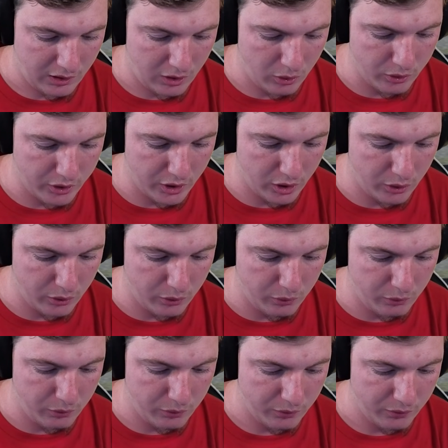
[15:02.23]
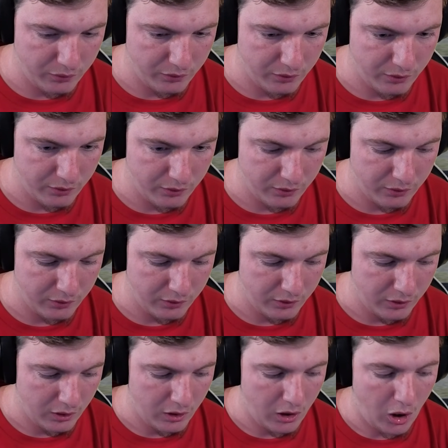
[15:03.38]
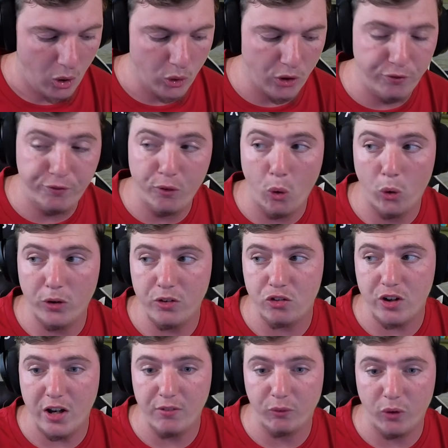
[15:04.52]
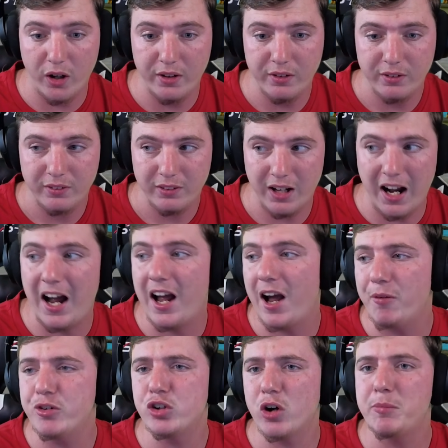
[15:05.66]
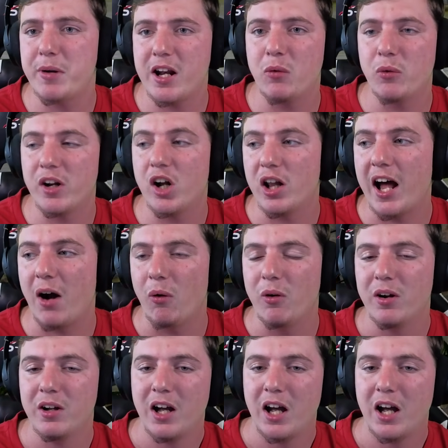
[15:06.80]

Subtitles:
I'll go 4 and save 1. How much you want to bet it went all out?